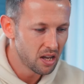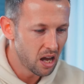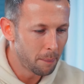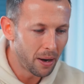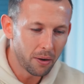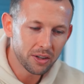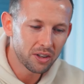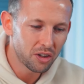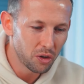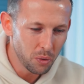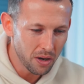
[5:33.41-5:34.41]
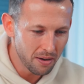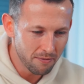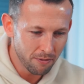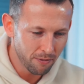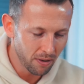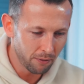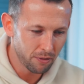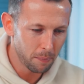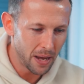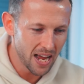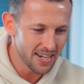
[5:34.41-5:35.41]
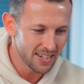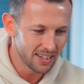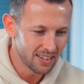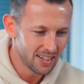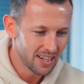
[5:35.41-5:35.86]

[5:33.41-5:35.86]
about a cute and fluffy panda